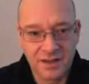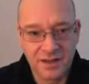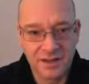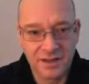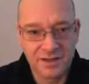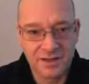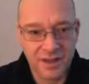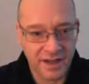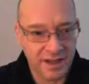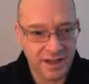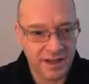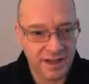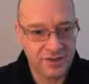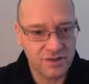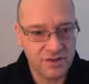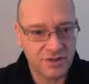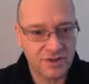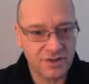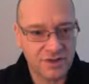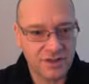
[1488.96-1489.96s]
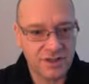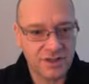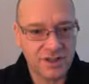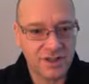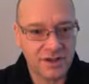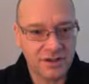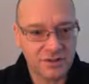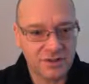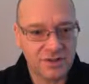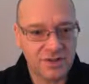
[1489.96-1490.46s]
So that gives you a nice
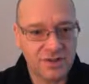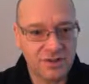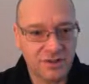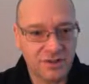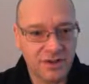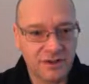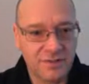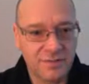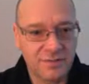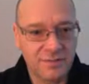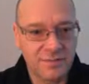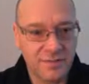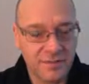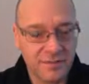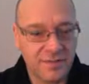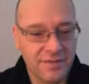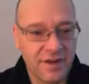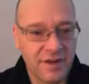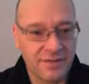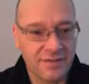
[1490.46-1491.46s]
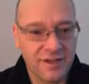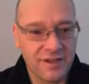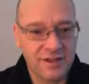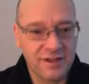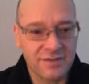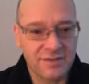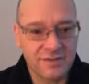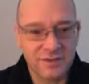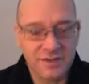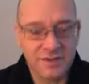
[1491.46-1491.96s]
kind of solid
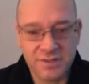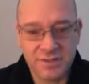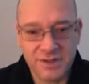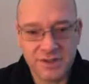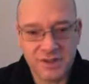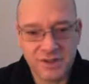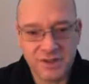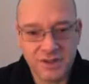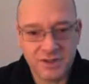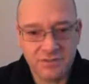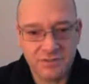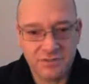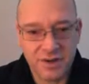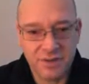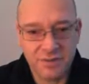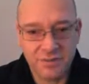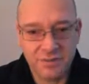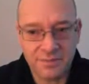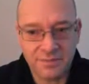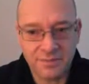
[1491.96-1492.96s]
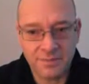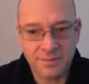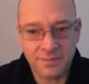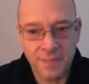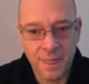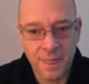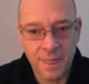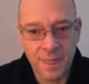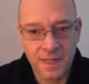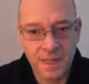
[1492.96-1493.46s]
foundation for the business to run on.
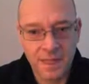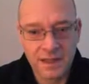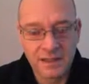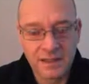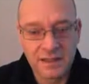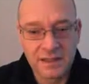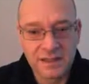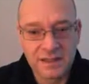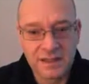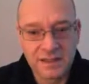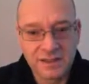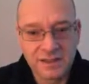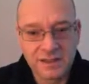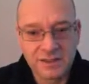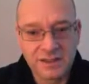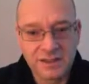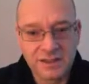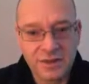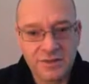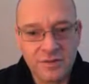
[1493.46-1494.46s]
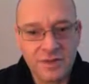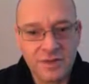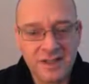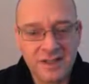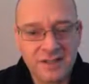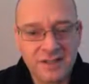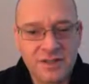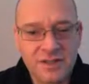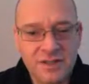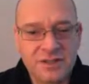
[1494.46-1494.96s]
So
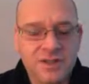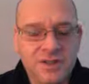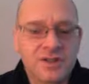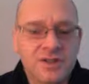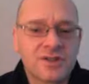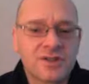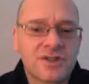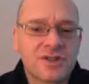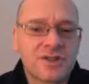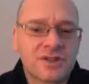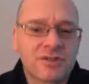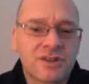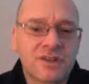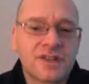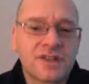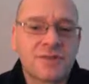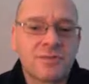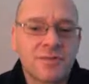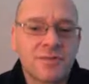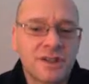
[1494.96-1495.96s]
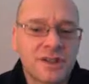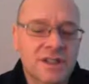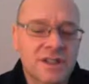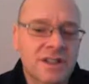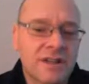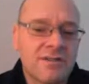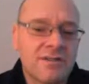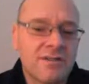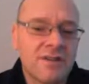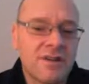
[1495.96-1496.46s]
in terms of concentration risk,
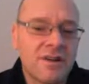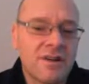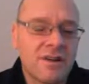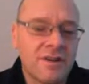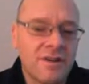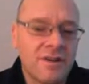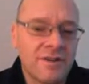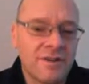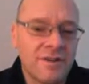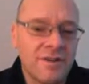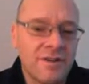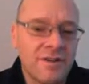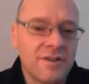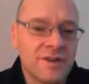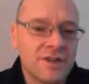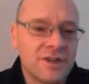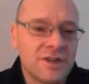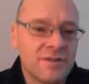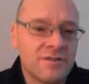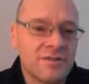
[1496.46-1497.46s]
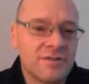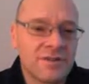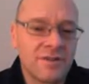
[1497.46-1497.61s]
there are a few issues.